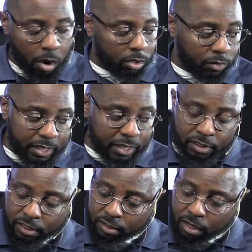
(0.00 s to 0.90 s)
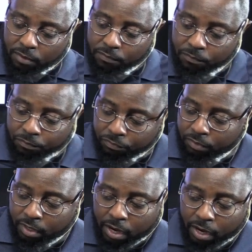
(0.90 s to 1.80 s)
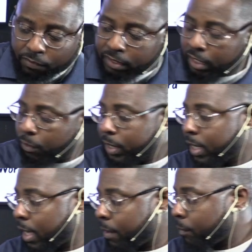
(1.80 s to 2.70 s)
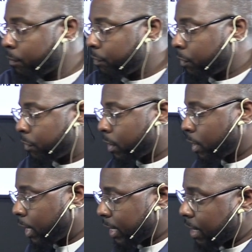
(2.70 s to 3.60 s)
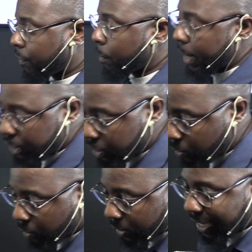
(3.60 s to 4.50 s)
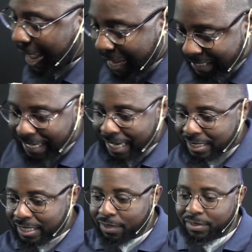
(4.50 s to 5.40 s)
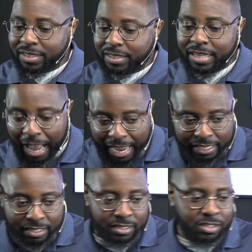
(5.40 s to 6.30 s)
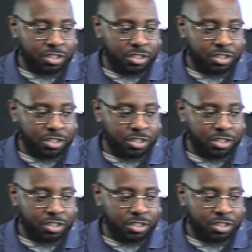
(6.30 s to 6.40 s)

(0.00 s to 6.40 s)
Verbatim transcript: All the rest of this stuff, everything that we get, is informational, it's context, it gives us guidance,